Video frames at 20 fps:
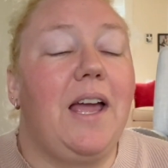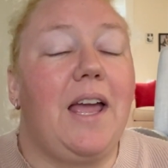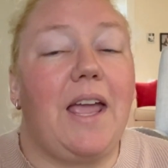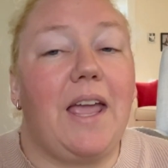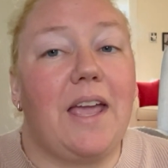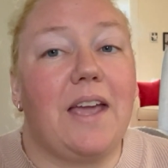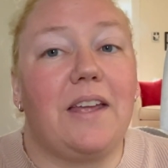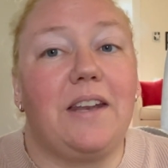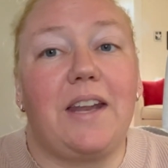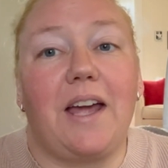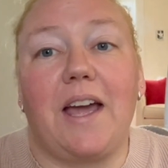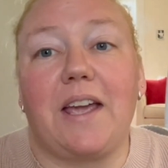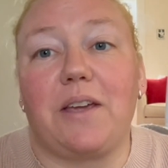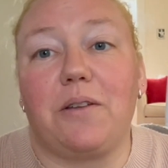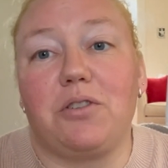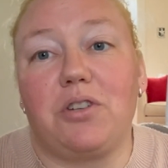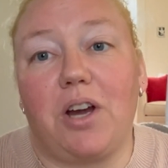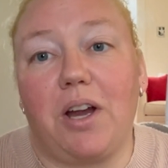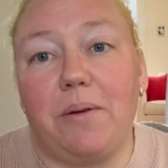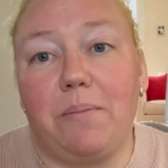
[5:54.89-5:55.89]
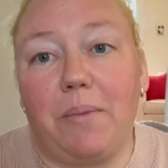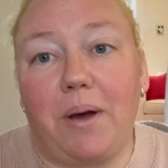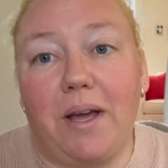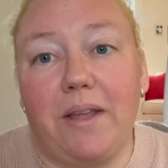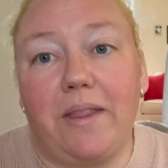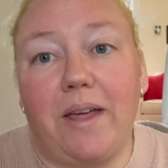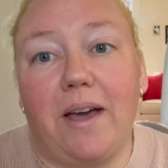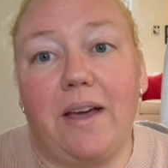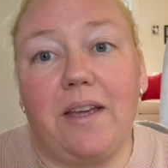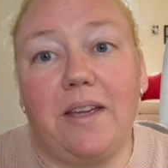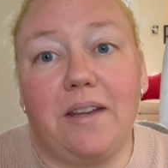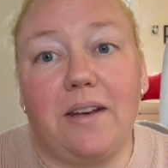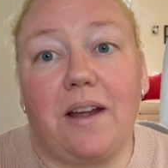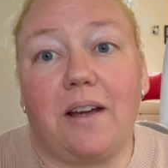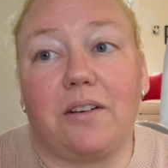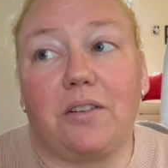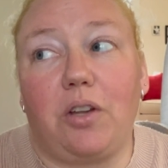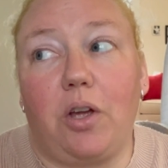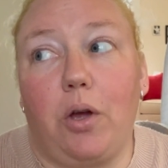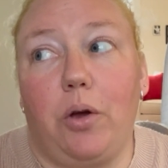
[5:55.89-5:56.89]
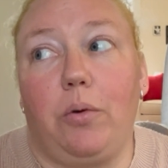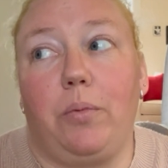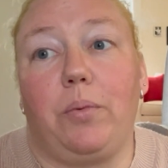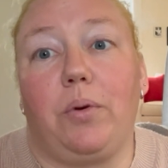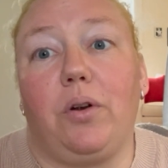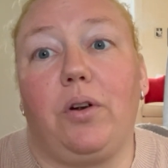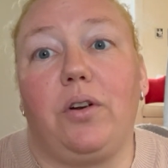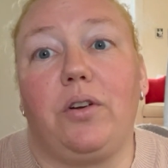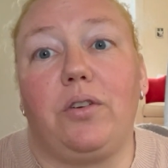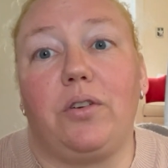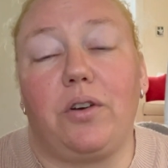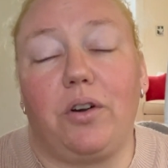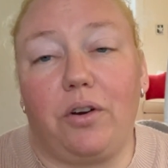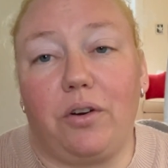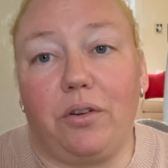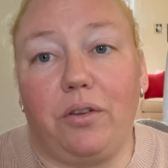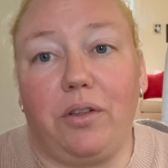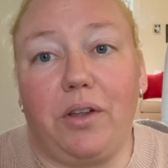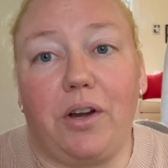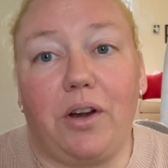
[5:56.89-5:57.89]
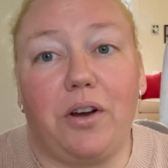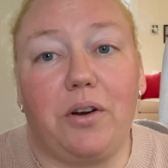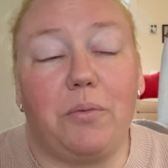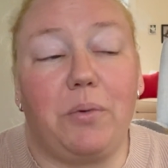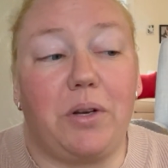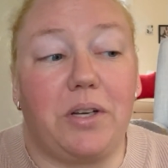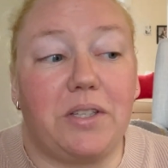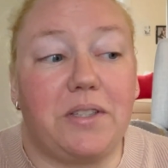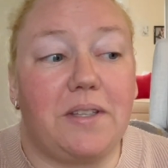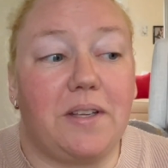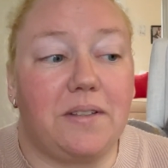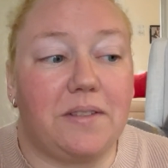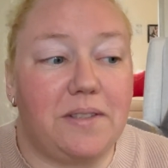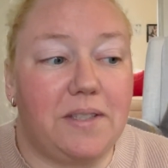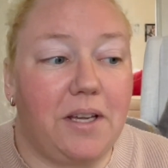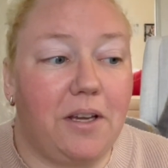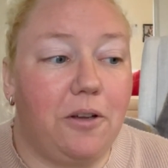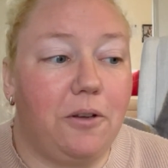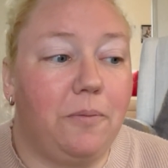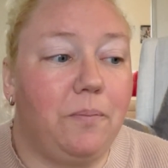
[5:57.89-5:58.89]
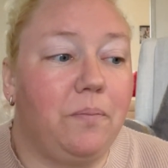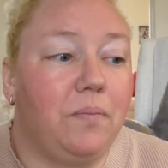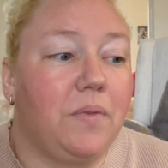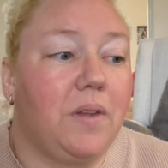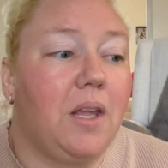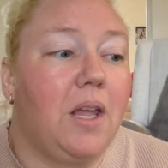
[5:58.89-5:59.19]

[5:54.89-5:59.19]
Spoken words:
and I can try and buy that in October earlier when it's on sale.